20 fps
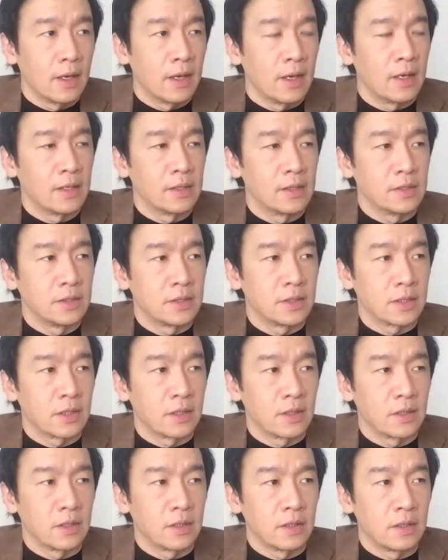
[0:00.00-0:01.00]
and
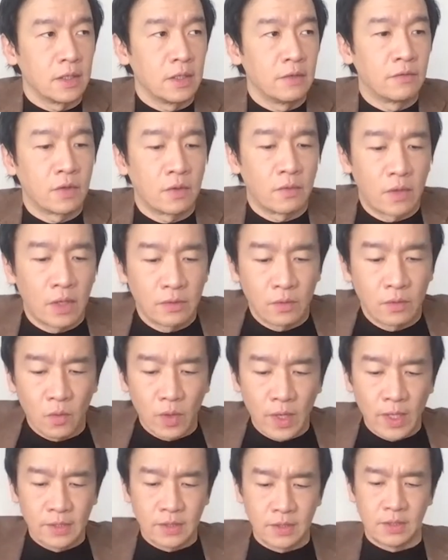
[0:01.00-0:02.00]
uh, even around the
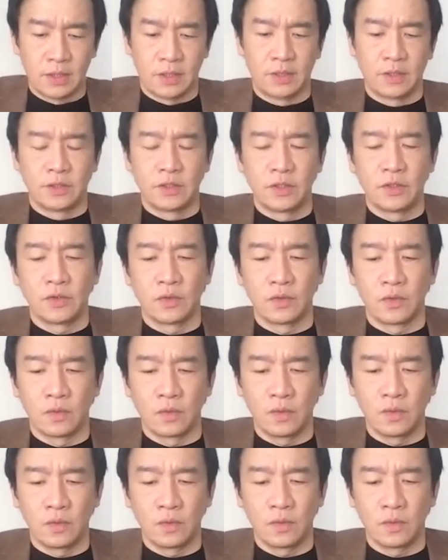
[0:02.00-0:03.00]
waist
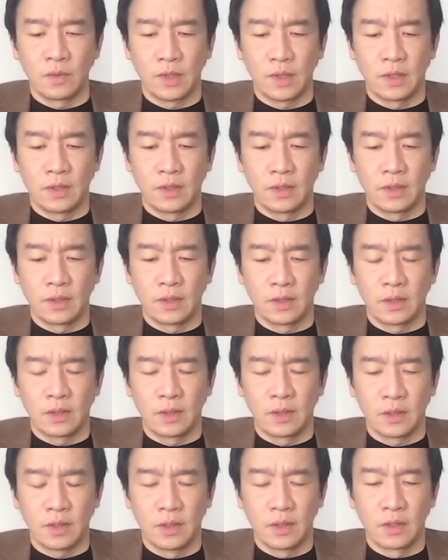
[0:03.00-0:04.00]
too and
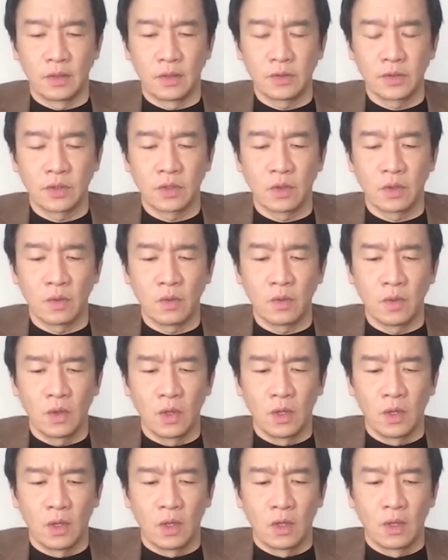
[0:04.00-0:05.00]
uh, you know so
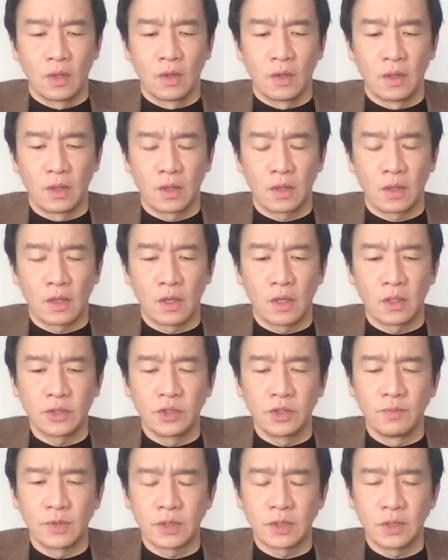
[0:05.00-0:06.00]
the
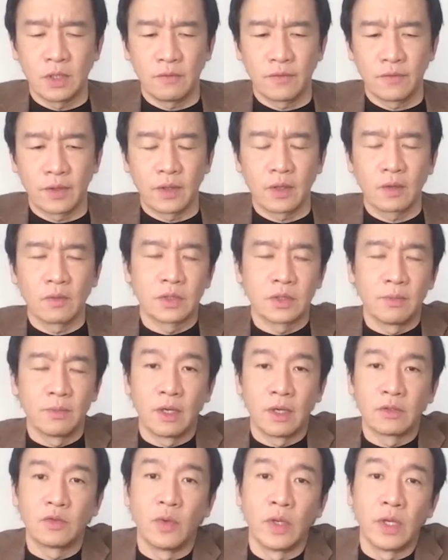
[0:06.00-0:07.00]
costume itself i think was
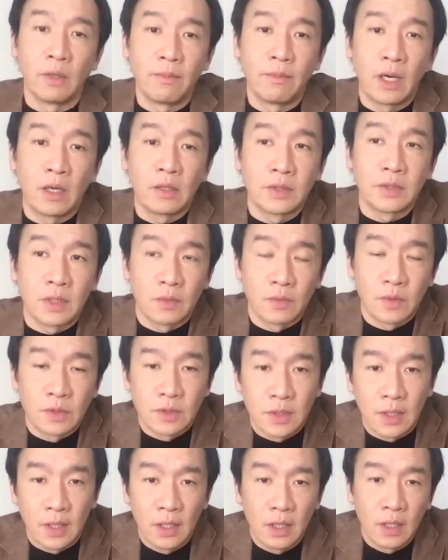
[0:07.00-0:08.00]
about 20 pounds i would
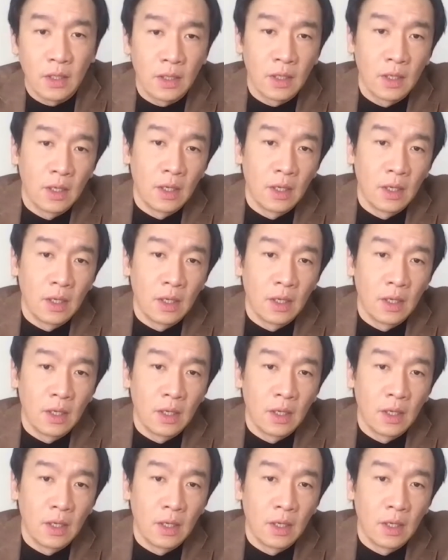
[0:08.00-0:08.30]
say